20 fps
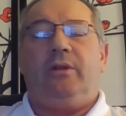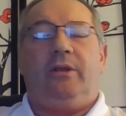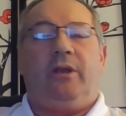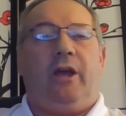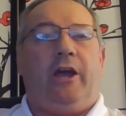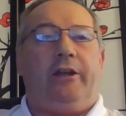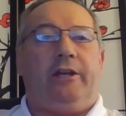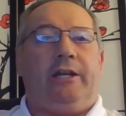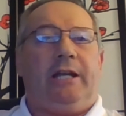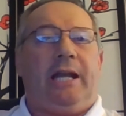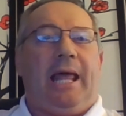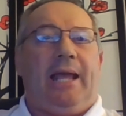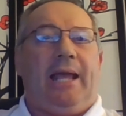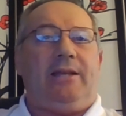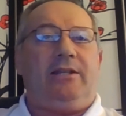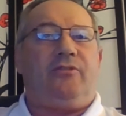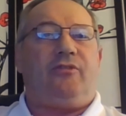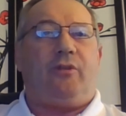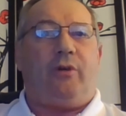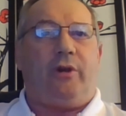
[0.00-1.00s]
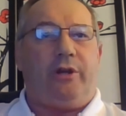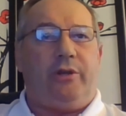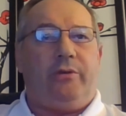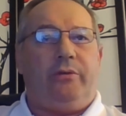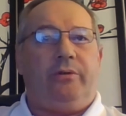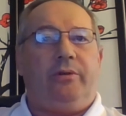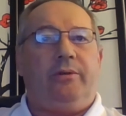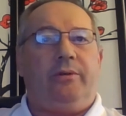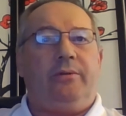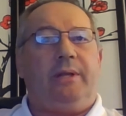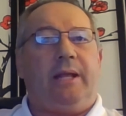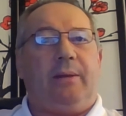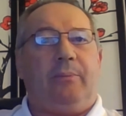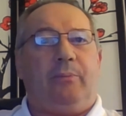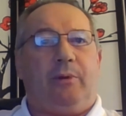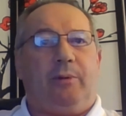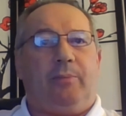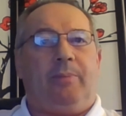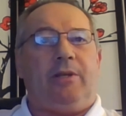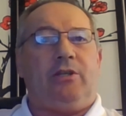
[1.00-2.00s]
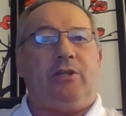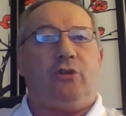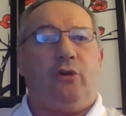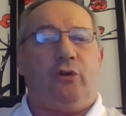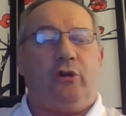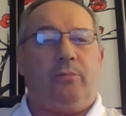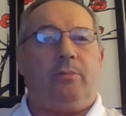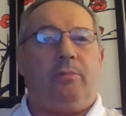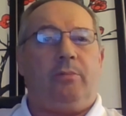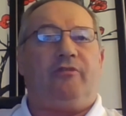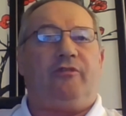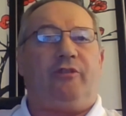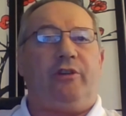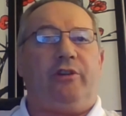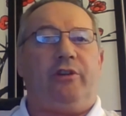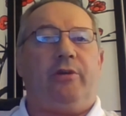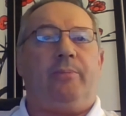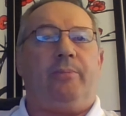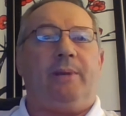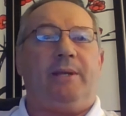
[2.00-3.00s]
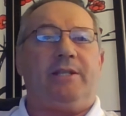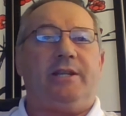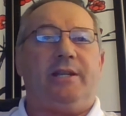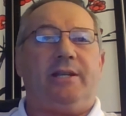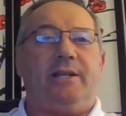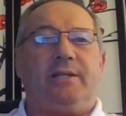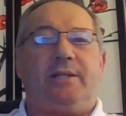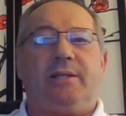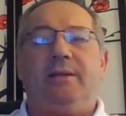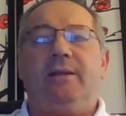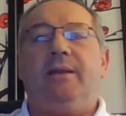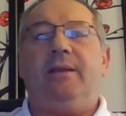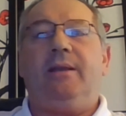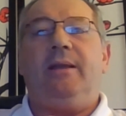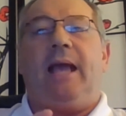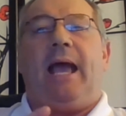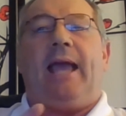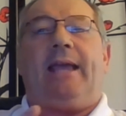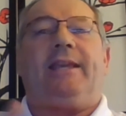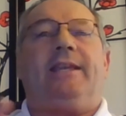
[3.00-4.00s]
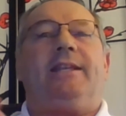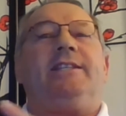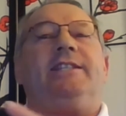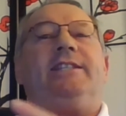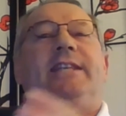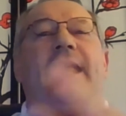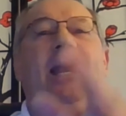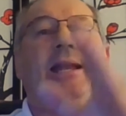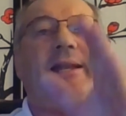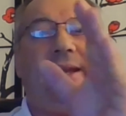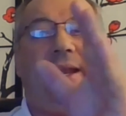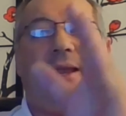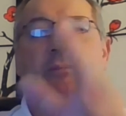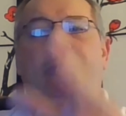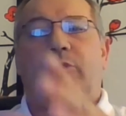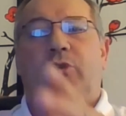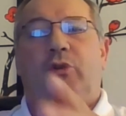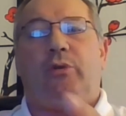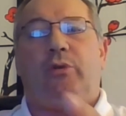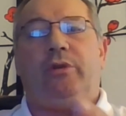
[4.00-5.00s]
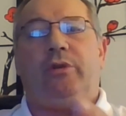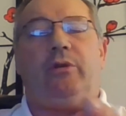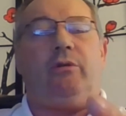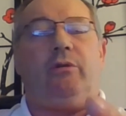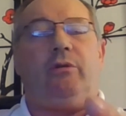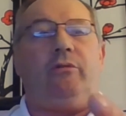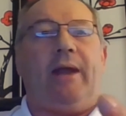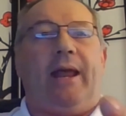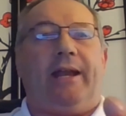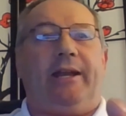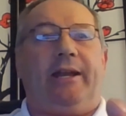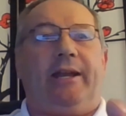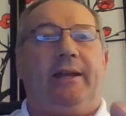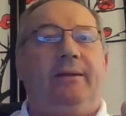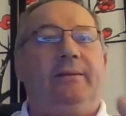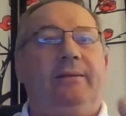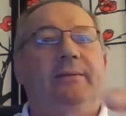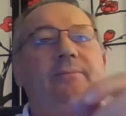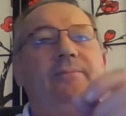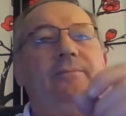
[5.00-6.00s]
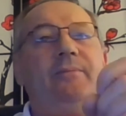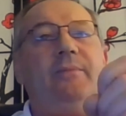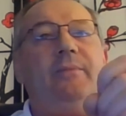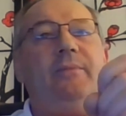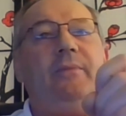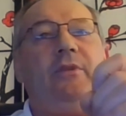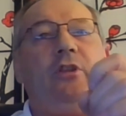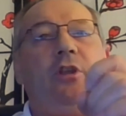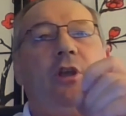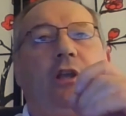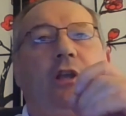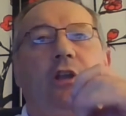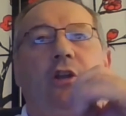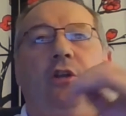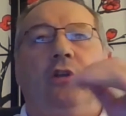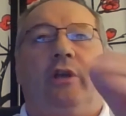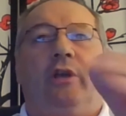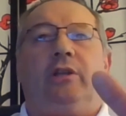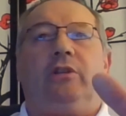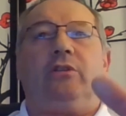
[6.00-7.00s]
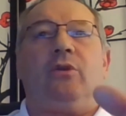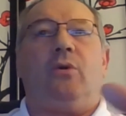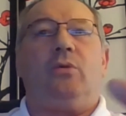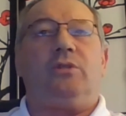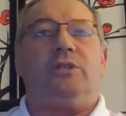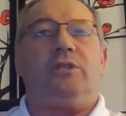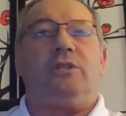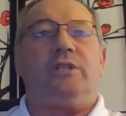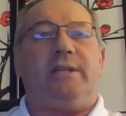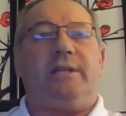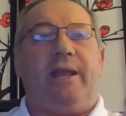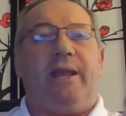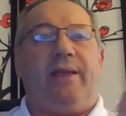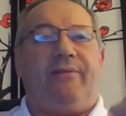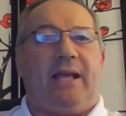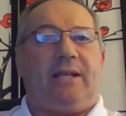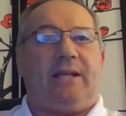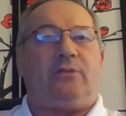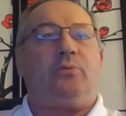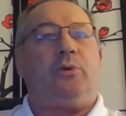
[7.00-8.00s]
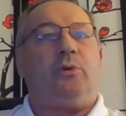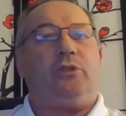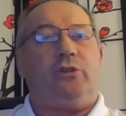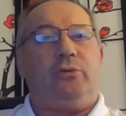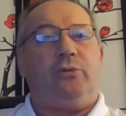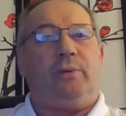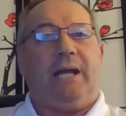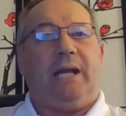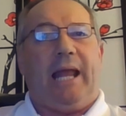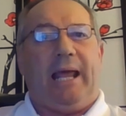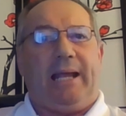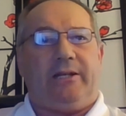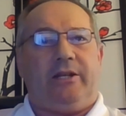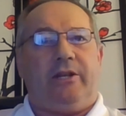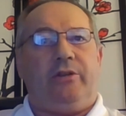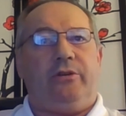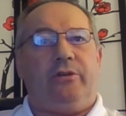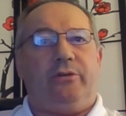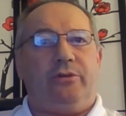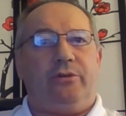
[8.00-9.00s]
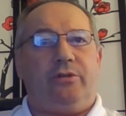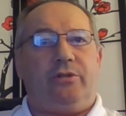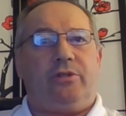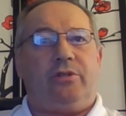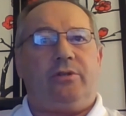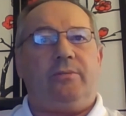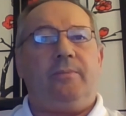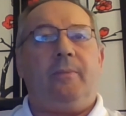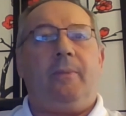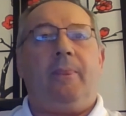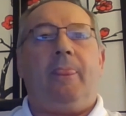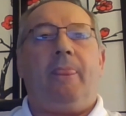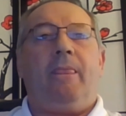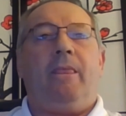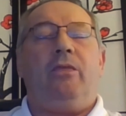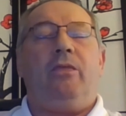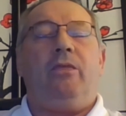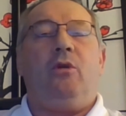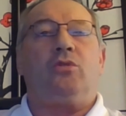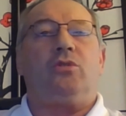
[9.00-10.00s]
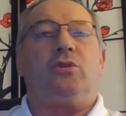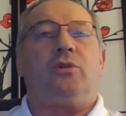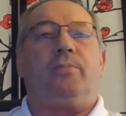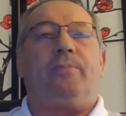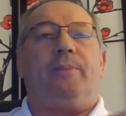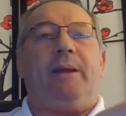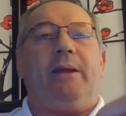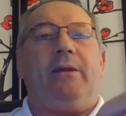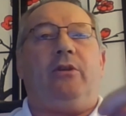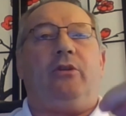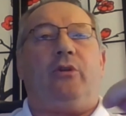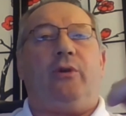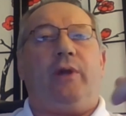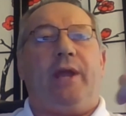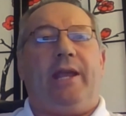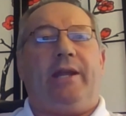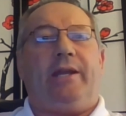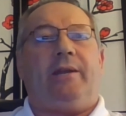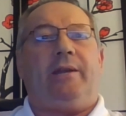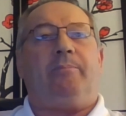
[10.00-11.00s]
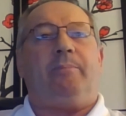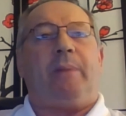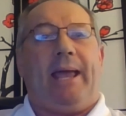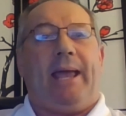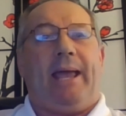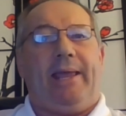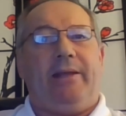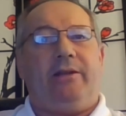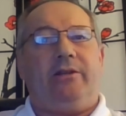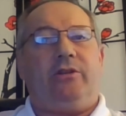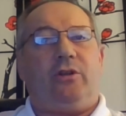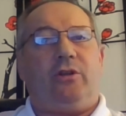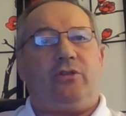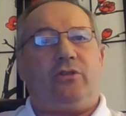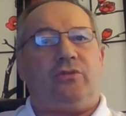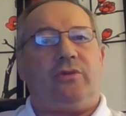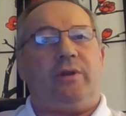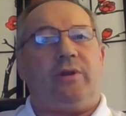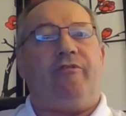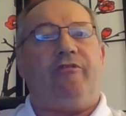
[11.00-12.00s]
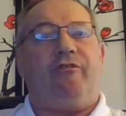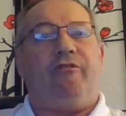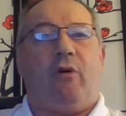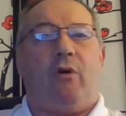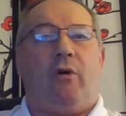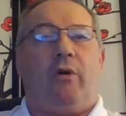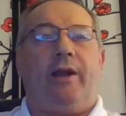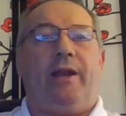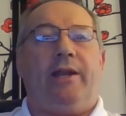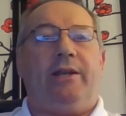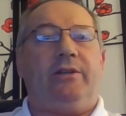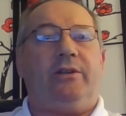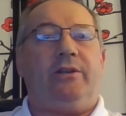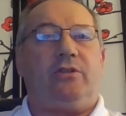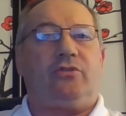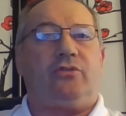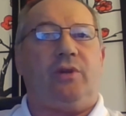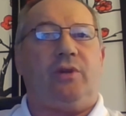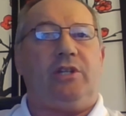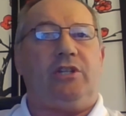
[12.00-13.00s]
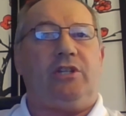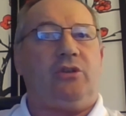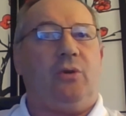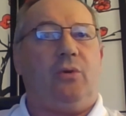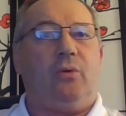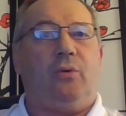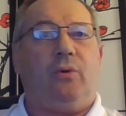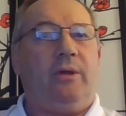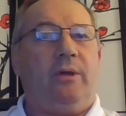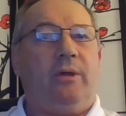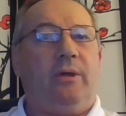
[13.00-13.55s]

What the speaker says: outlines for you that would be suitable for your business, I can send them to you already. You can look at those and see if that's what you would like to use. Those are being created by industry for industry. So